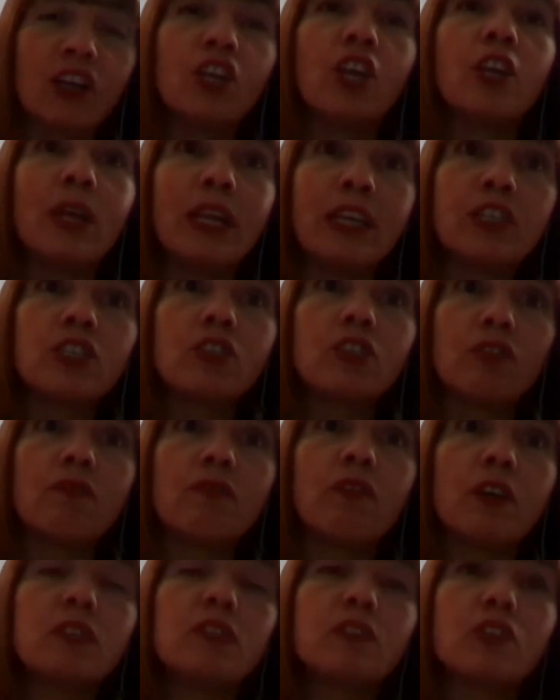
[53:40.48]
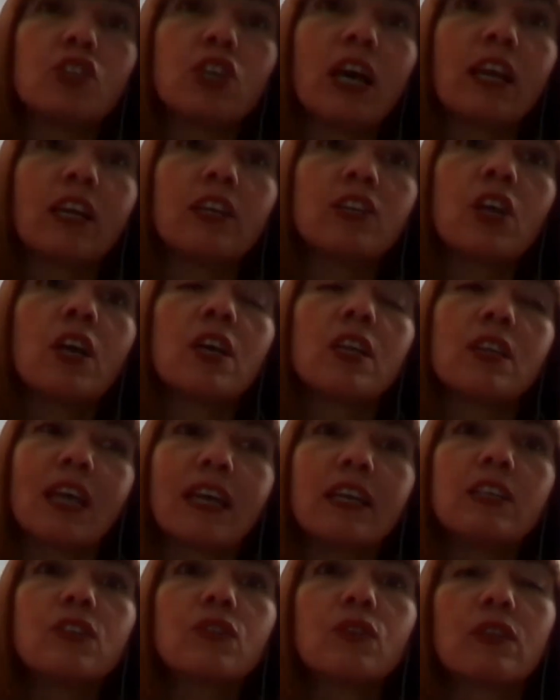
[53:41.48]
and industry rose to the challenge.
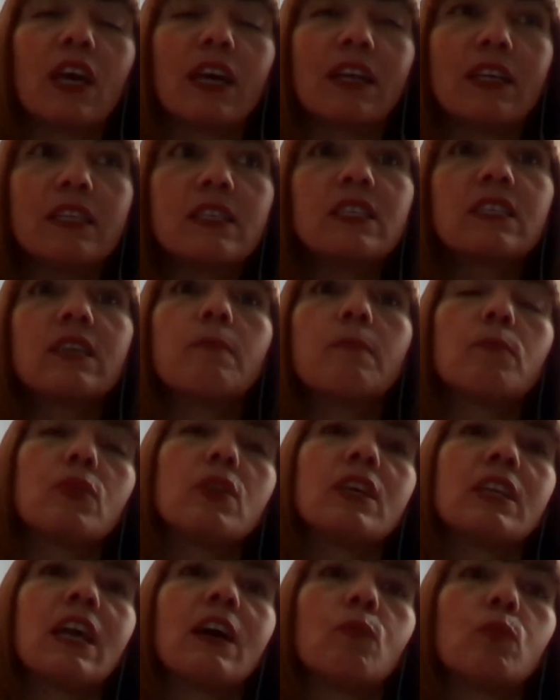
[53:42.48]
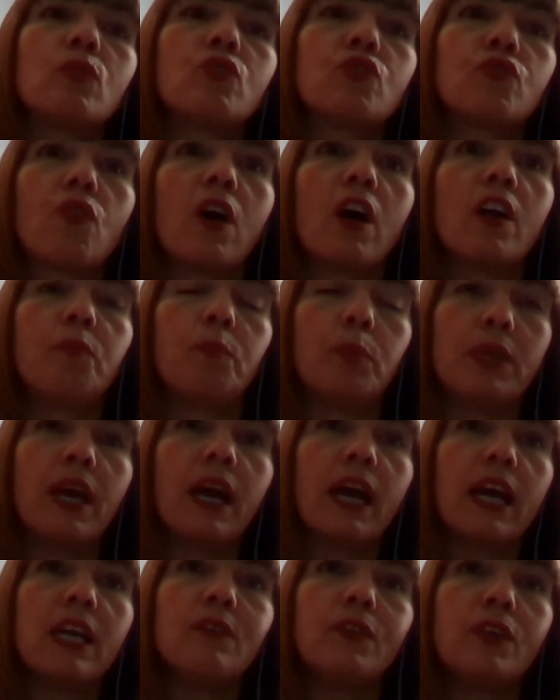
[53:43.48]
That is something that will drive
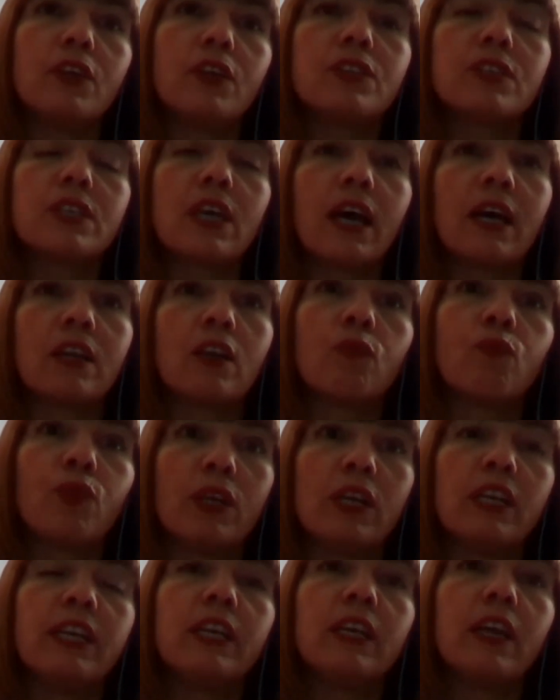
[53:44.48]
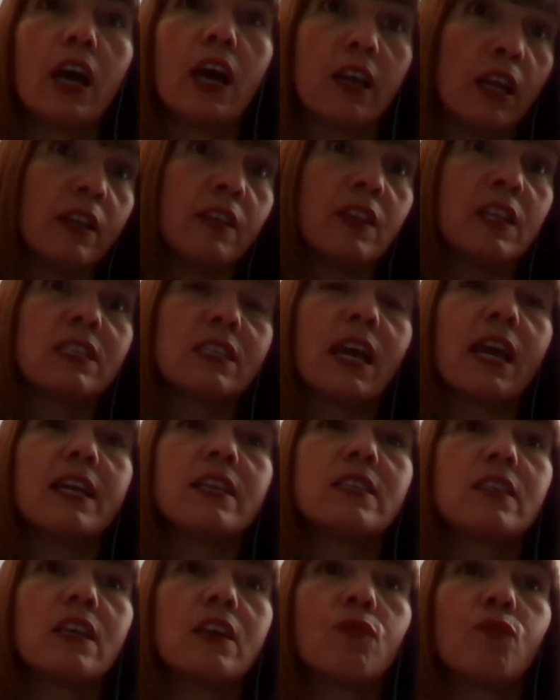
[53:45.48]
behaviours and in this
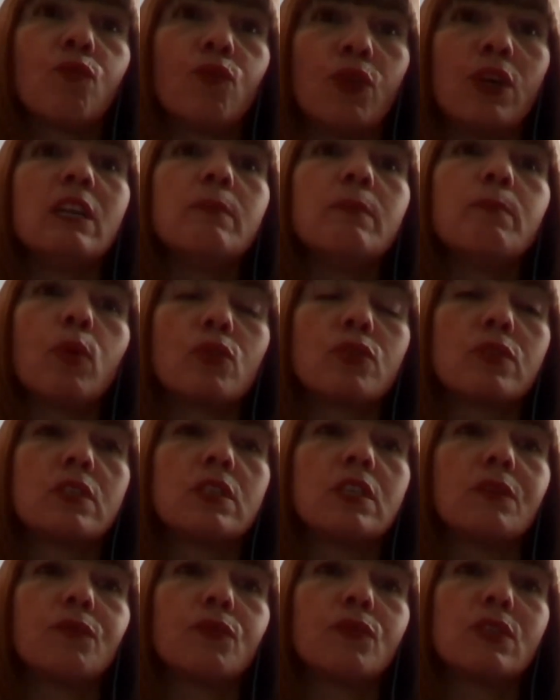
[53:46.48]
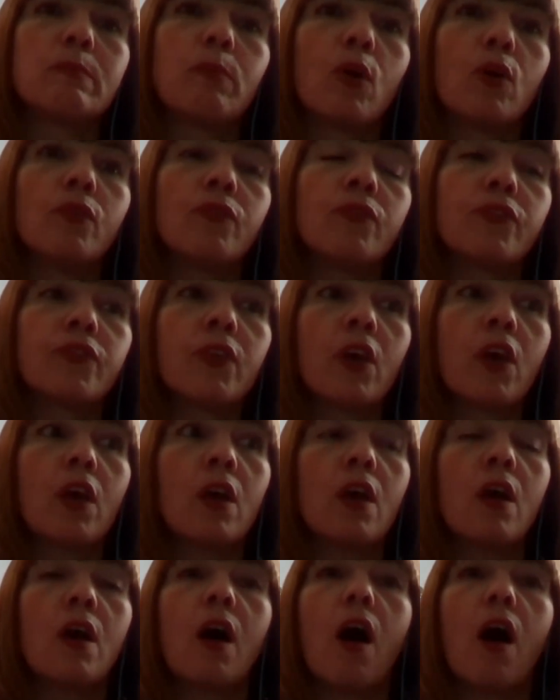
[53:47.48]
case, a really positive response.
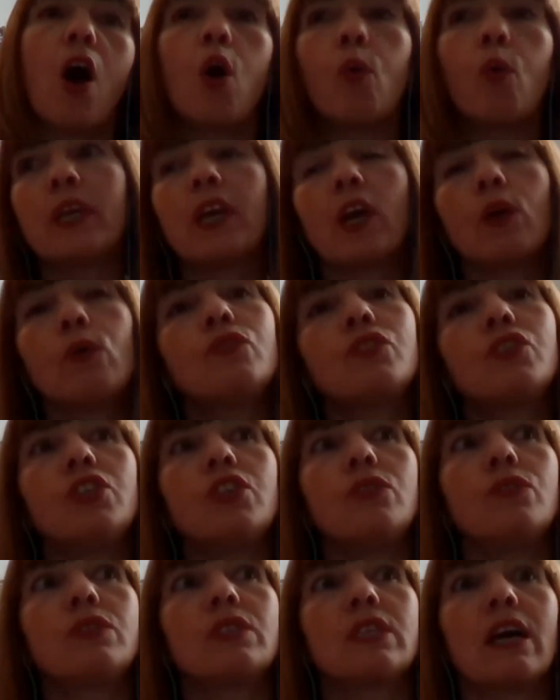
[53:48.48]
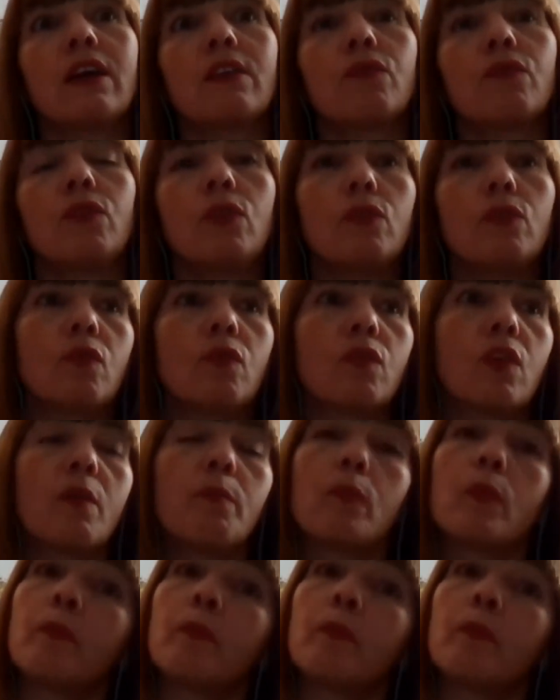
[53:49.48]
Are we going to use that through